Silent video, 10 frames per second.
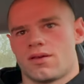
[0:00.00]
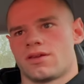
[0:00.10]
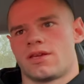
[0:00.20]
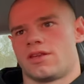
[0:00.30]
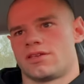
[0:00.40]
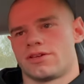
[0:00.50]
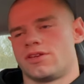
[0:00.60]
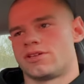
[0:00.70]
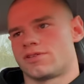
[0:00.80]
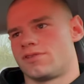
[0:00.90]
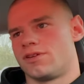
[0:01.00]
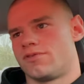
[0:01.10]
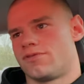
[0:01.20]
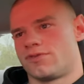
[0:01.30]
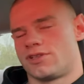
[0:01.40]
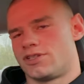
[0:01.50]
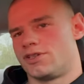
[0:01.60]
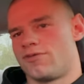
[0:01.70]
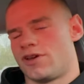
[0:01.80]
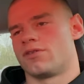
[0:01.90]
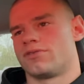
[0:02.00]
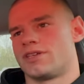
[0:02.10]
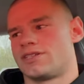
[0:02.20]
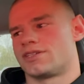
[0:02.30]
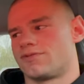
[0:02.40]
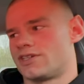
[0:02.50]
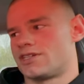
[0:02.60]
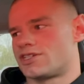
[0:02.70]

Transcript: you feel this is